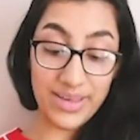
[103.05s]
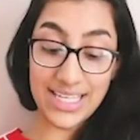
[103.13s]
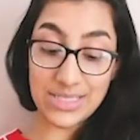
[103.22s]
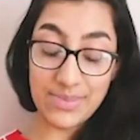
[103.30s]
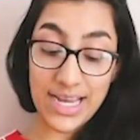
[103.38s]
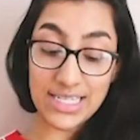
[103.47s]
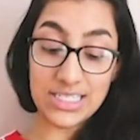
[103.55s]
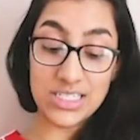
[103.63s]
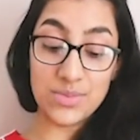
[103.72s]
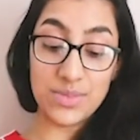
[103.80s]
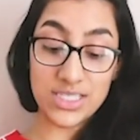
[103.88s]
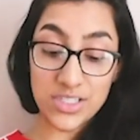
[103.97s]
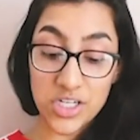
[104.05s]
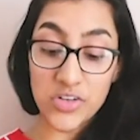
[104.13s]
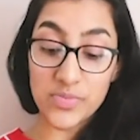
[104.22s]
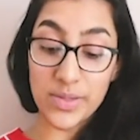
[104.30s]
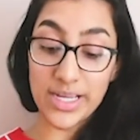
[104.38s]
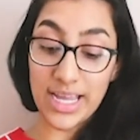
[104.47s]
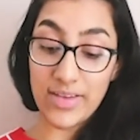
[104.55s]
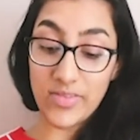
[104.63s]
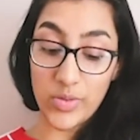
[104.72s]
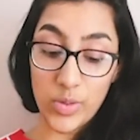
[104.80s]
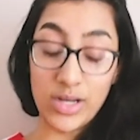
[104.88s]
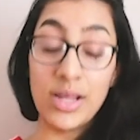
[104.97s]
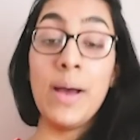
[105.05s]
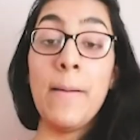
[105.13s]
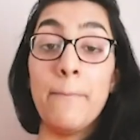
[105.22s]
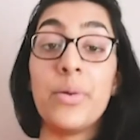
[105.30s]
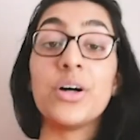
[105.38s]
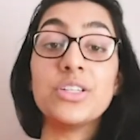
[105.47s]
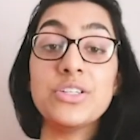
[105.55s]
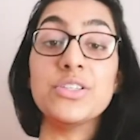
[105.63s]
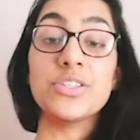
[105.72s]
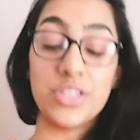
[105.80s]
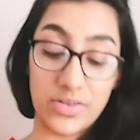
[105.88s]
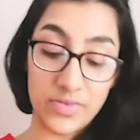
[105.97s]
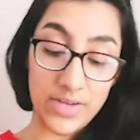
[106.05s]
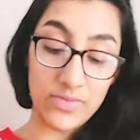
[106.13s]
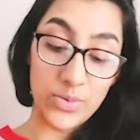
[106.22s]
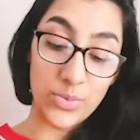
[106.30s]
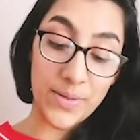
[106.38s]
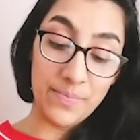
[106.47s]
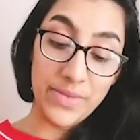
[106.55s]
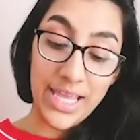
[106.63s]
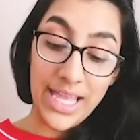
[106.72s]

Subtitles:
expecting to be served by everyone, but to serve everyone,